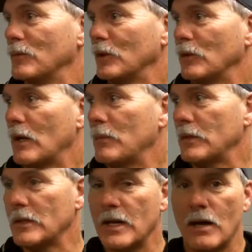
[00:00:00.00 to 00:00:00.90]
You know,
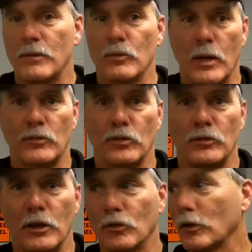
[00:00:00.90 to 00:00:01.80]
and how many reps has
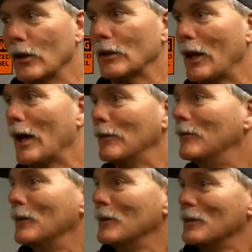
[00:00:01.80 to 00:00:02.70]
Dennis Kelly had,
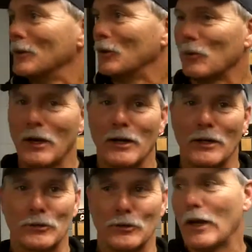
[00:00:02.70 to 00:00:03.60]
you know, around
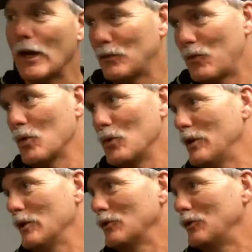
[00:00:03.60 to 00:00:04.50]
here in the last 4
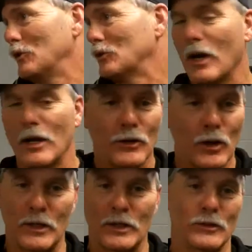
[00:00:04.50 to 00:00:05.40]
years? You know, so I
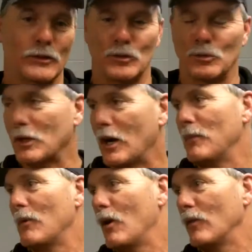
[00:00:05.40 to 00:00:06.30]
know he could use some
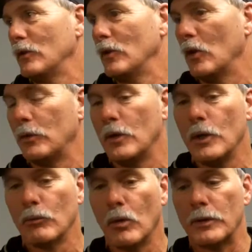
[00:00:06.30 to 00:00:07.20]
time off, you know. And
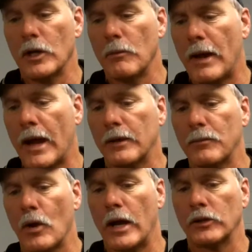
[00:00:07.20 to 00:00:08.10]
when we come back in
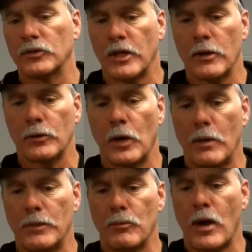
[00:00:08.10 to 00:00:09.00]
practice, I don't know how
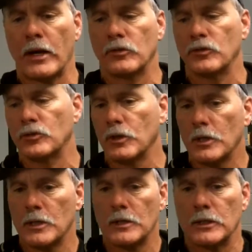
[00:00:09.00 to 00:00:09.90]
many practices
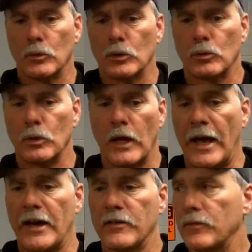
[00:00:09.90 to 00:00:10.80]
we'll
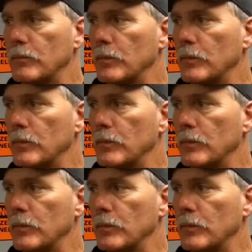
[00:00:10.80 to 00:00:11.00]
have